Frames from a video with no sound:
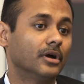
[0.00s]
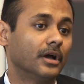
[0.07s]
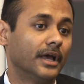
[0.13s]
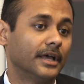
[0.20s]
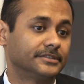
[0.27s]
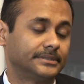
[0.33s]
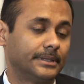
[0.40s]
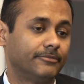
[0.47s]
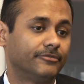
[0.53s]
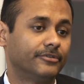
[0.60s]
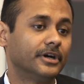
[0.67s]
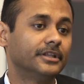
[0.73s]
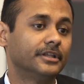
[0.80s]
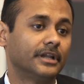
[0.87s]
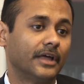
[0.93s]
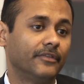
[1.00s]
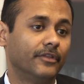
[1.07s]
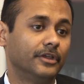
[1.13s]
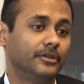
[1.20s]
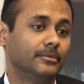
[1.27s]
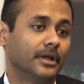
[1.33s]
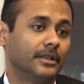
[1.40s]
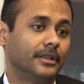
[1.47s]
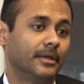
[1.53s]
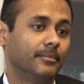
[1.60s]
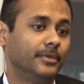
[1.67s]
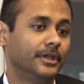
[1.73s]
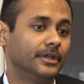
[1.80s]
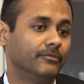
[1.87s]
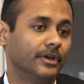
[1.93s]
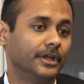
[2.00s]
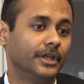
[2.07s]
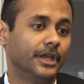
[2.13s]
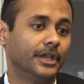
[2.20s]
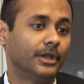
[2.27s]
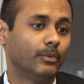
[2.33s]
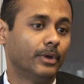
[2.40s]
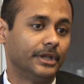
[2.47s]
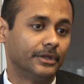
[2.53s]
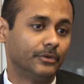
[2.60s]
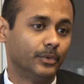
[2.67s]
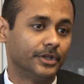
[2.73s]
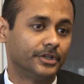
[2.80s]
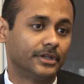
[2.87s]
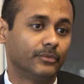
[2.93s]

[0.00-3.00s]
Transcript: a step further and they and they're being very innovative with,